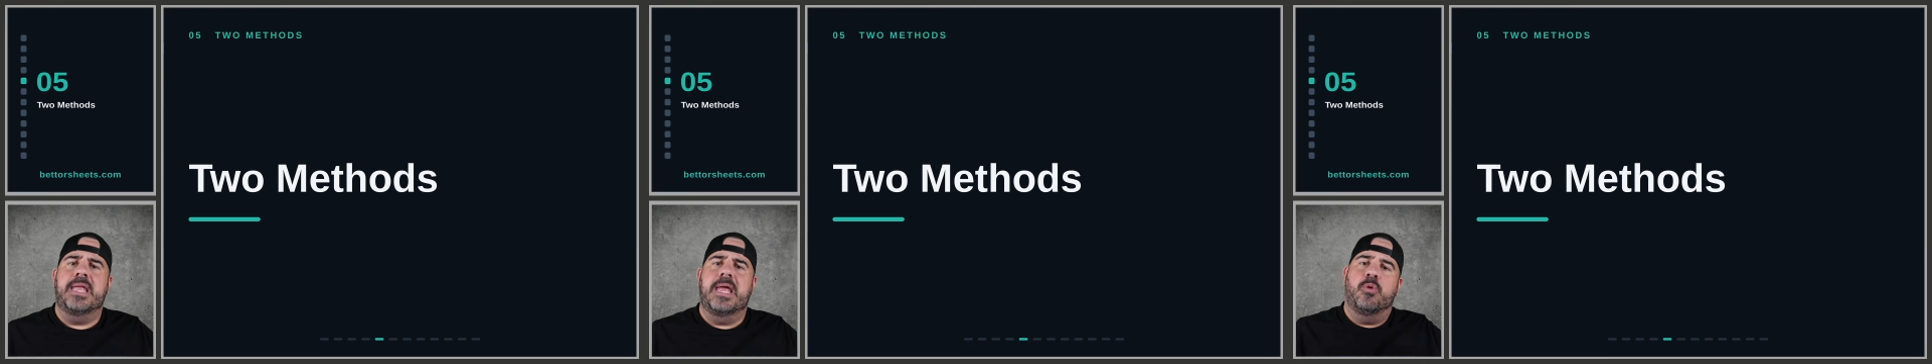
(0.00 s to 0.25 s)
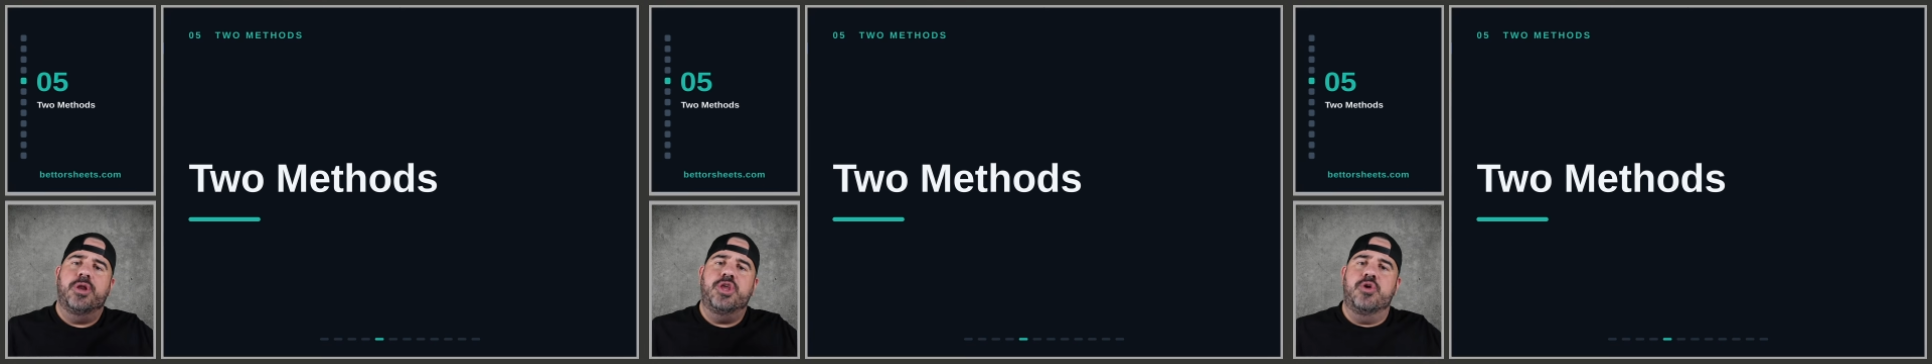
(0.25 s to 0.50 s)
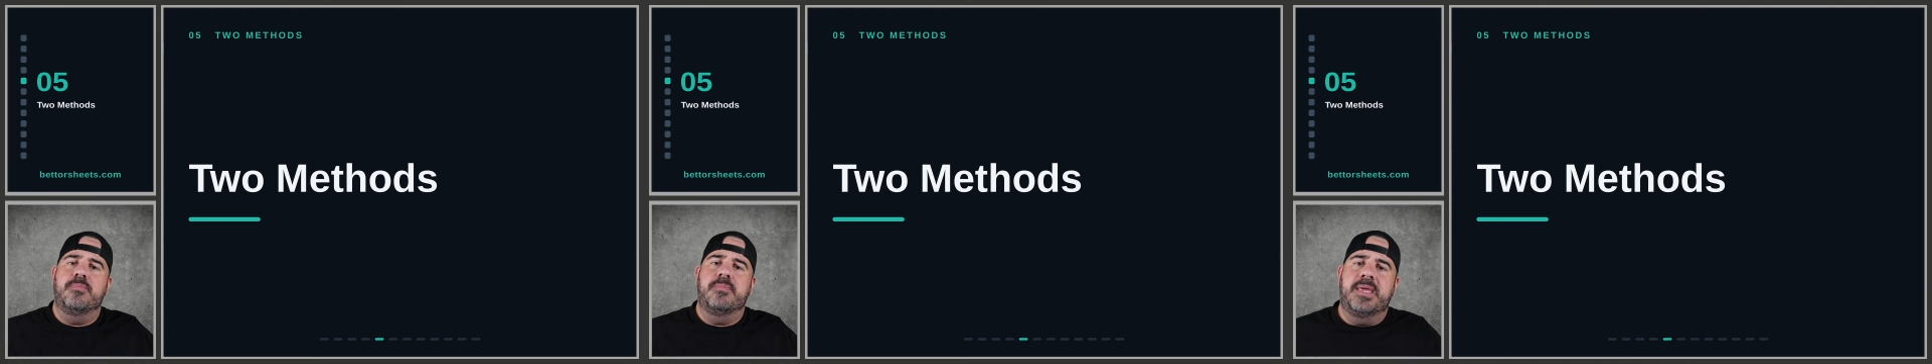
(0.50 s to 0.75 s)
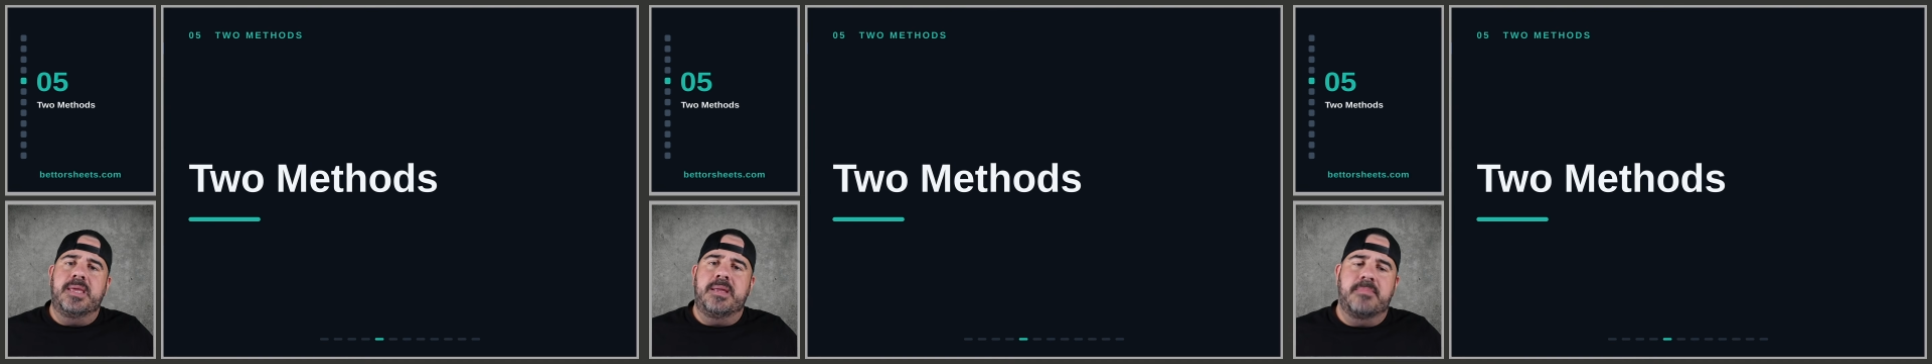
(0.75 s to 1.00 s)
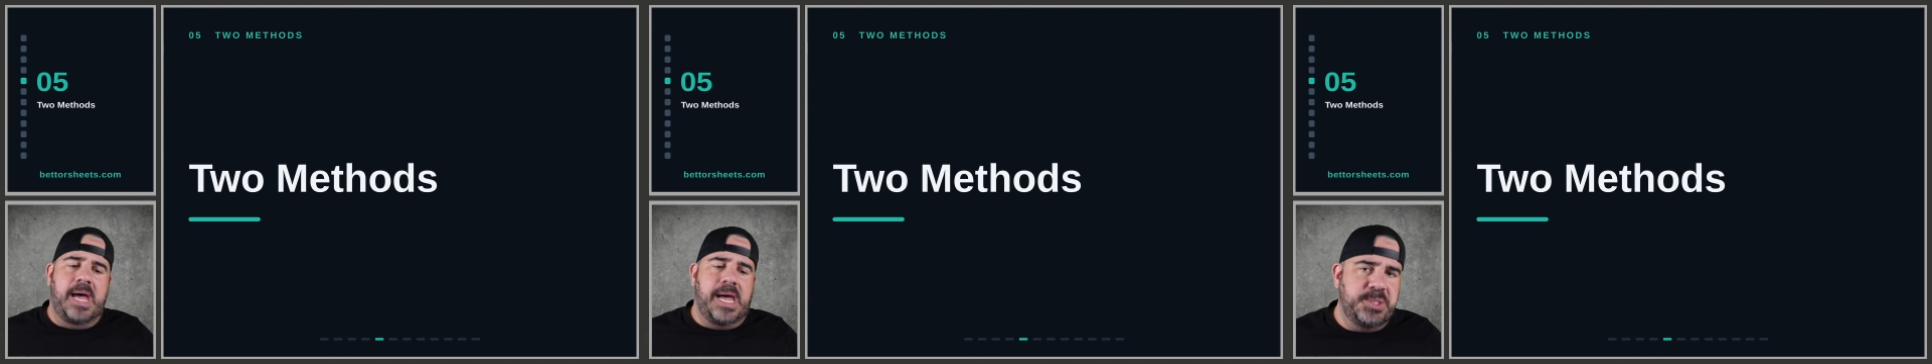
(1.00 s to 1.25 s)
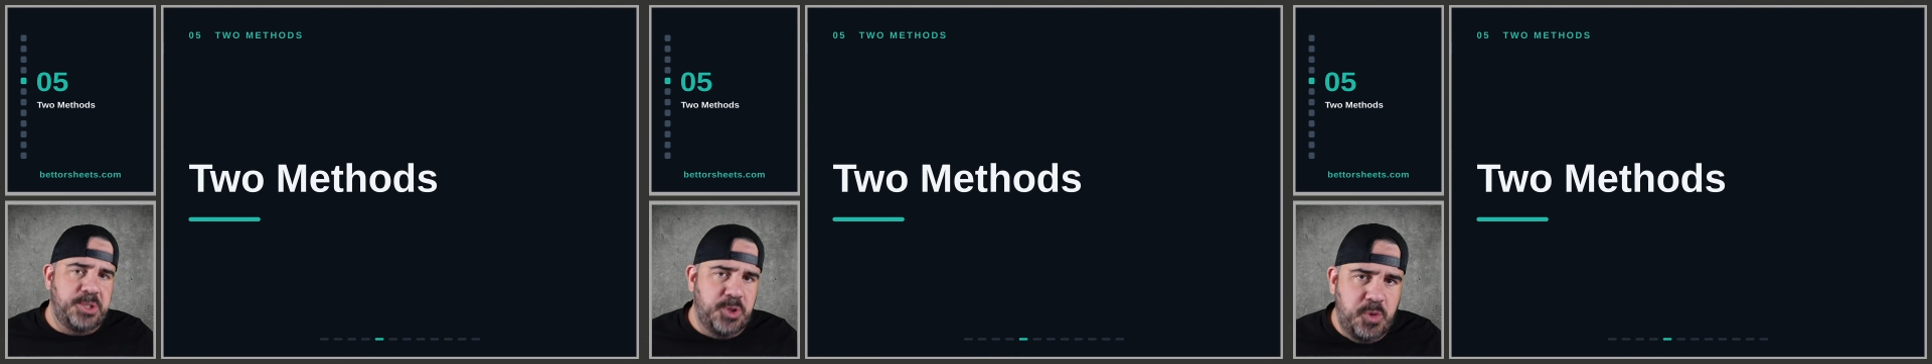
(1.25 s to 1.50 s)
Now, what do you mean by
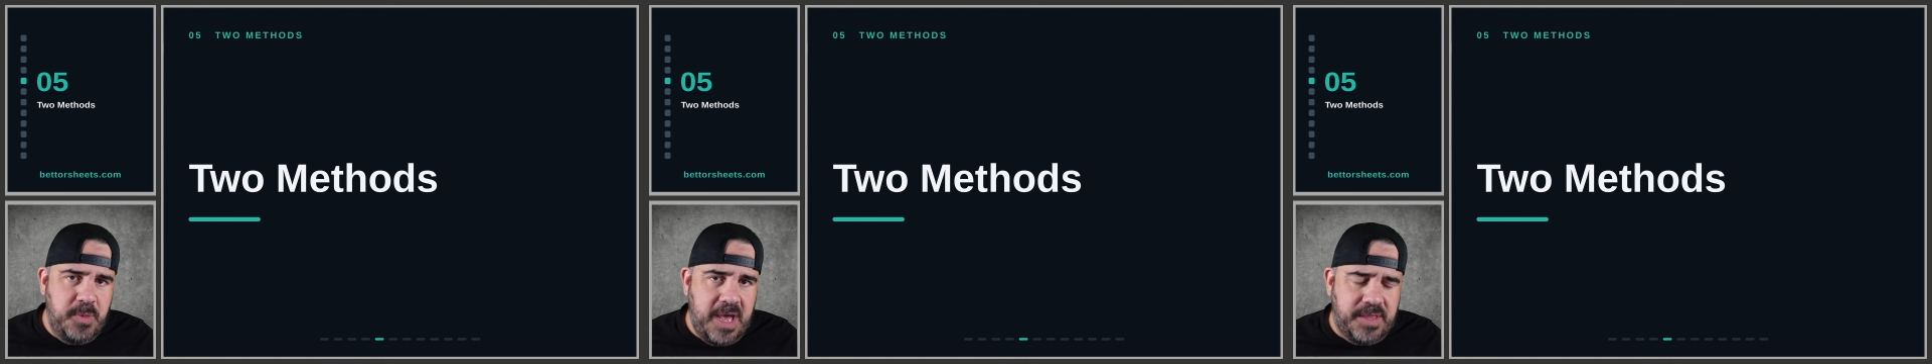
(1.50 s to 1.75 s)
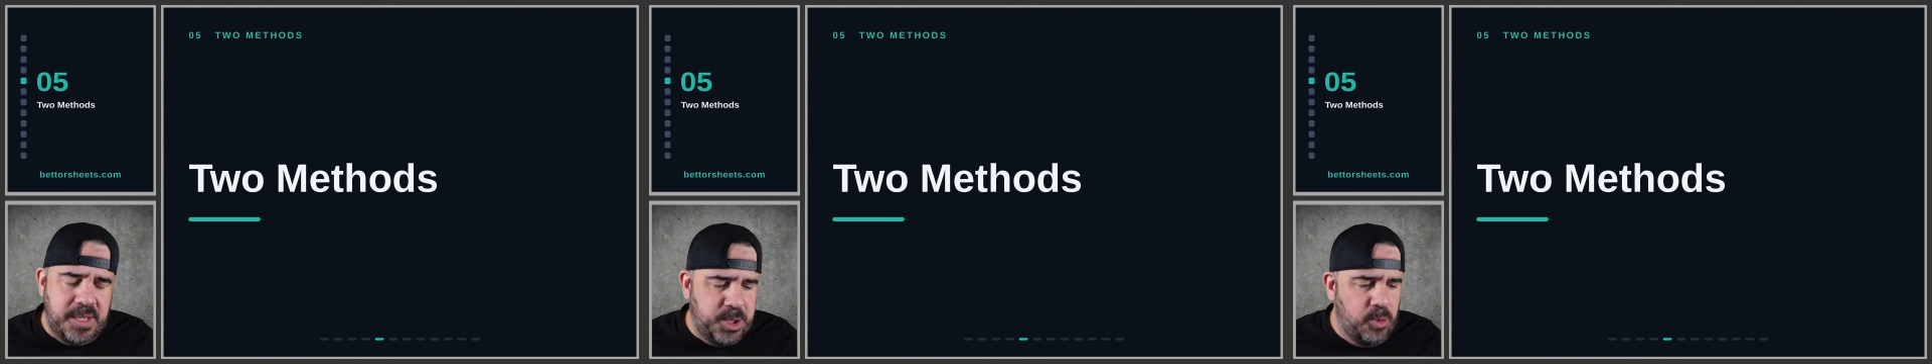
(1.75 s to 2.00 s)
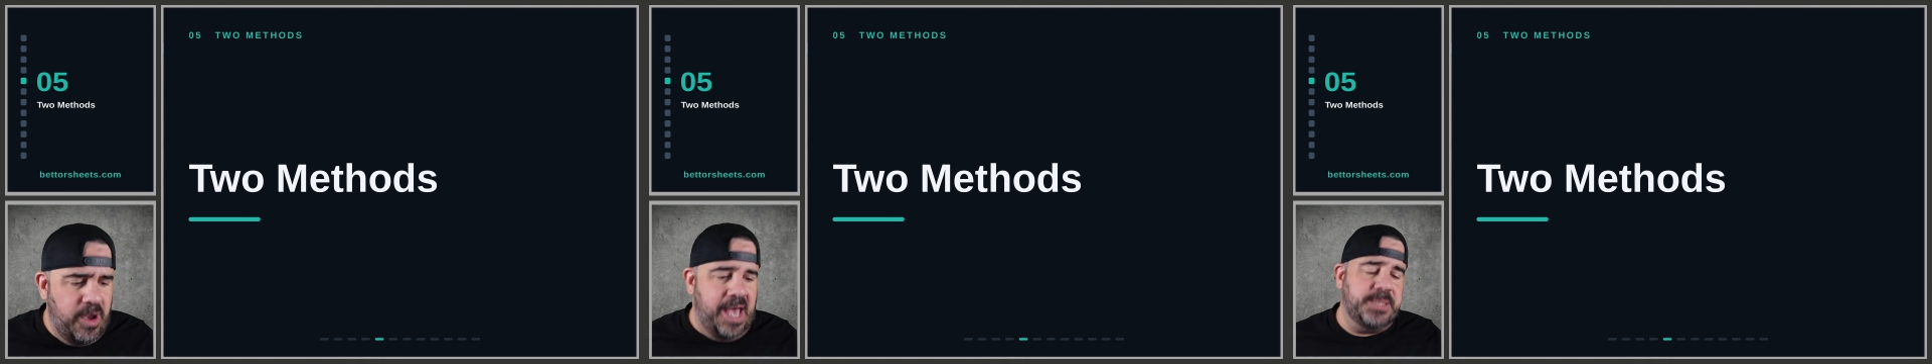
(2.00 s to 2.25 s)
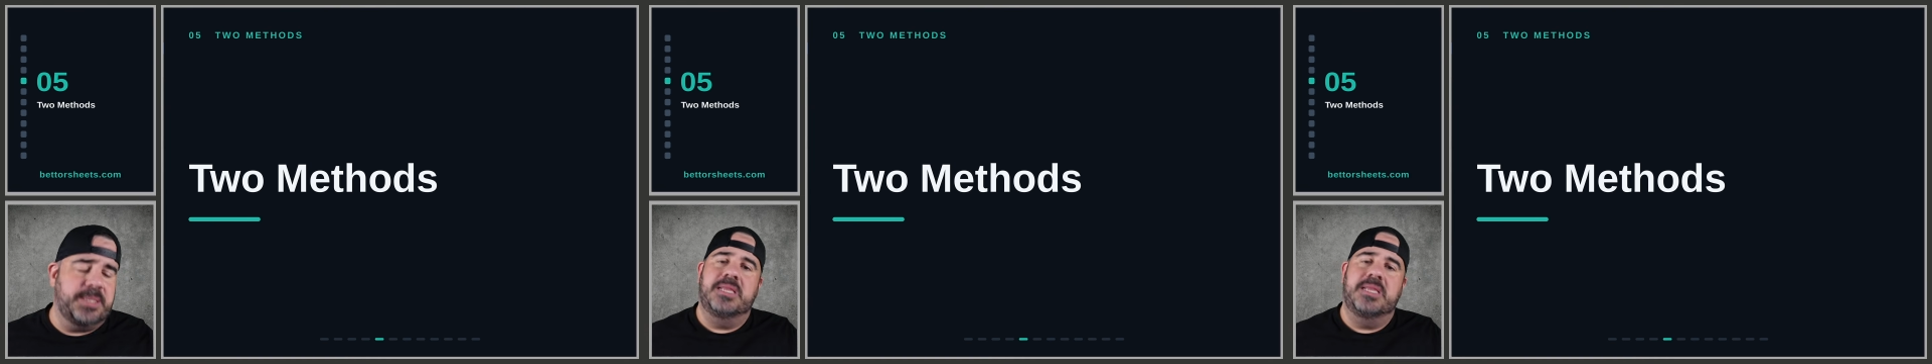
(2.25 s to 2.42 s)
two methods, you ask?